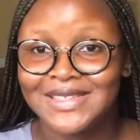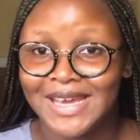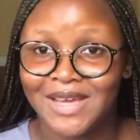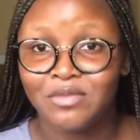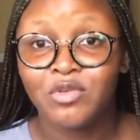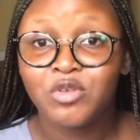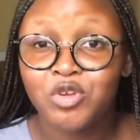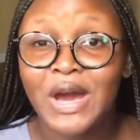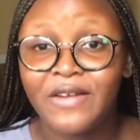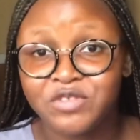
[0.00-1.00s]
time you
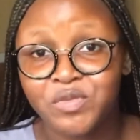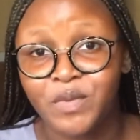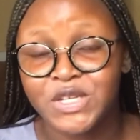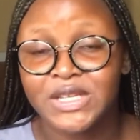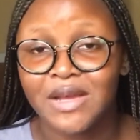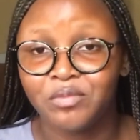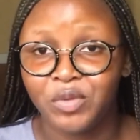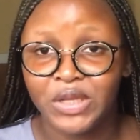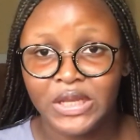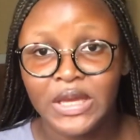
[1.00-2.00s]
have to budget that
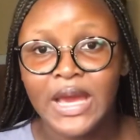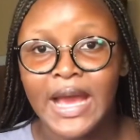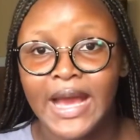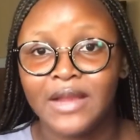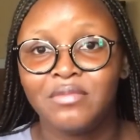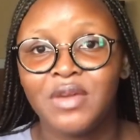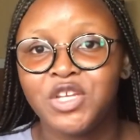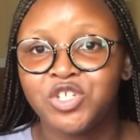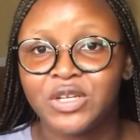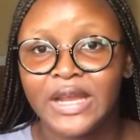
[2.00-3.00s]
money and make
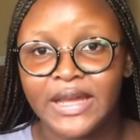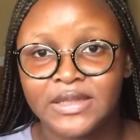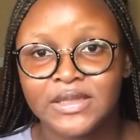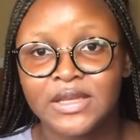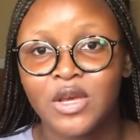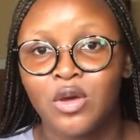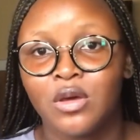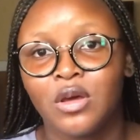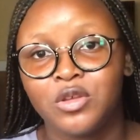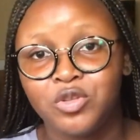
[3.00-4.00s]
sure that
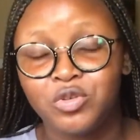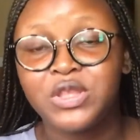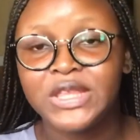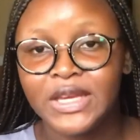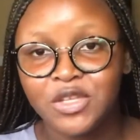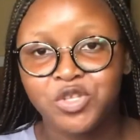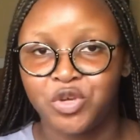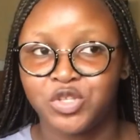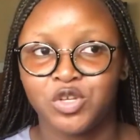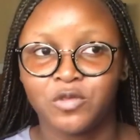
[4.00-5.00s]
you think to
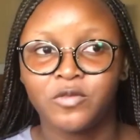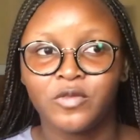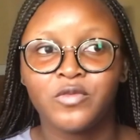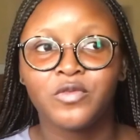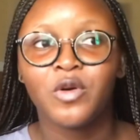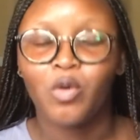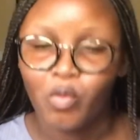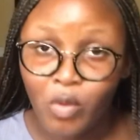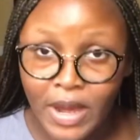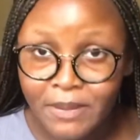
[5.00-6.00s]
yourself,
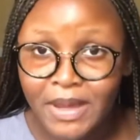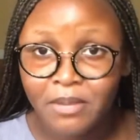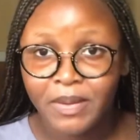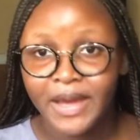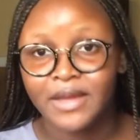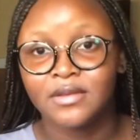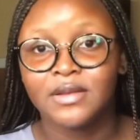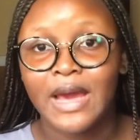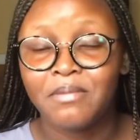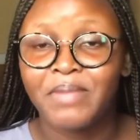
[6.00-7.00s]
what am I buying?
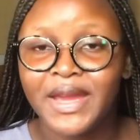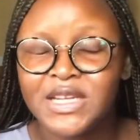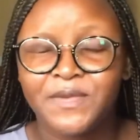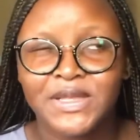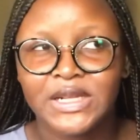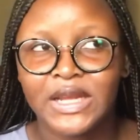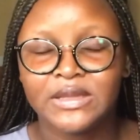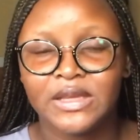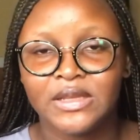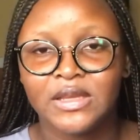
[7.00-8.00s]
I'm buying this particular
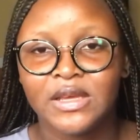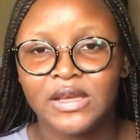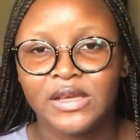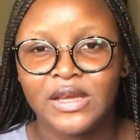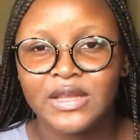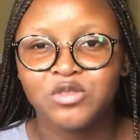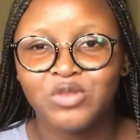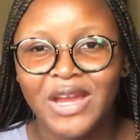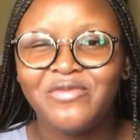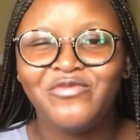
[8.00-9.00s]
thing. Do
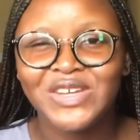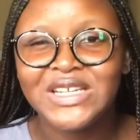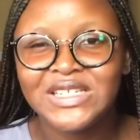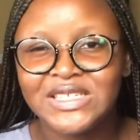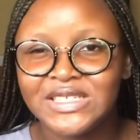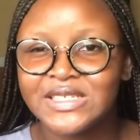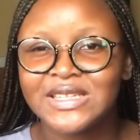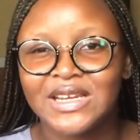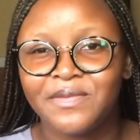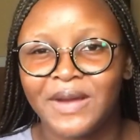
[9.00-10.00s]
I really need this
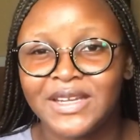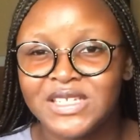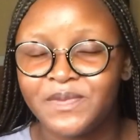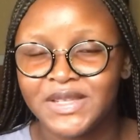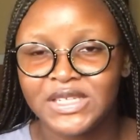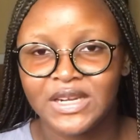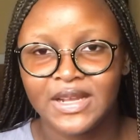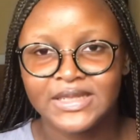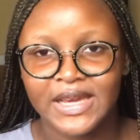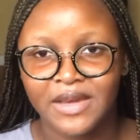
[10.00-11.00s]
at this particular
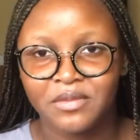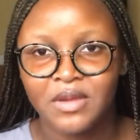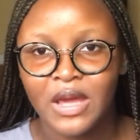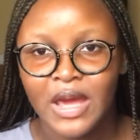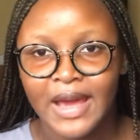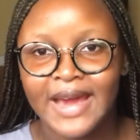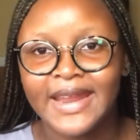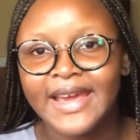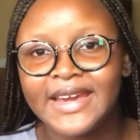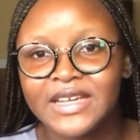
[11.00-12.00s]
time? Can
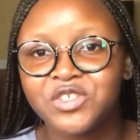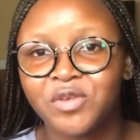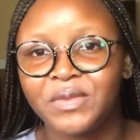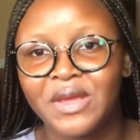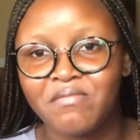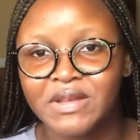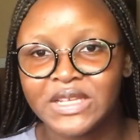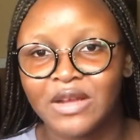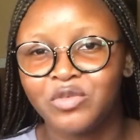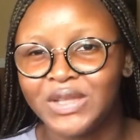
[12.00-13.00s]
I get something better
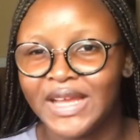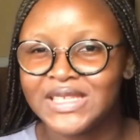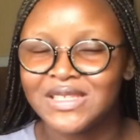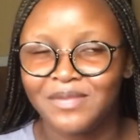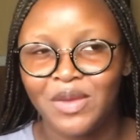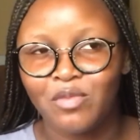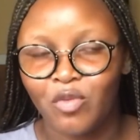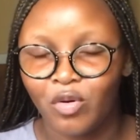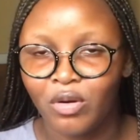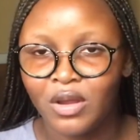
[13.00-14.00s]
that will last me
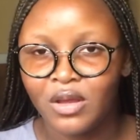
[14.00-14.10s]
more?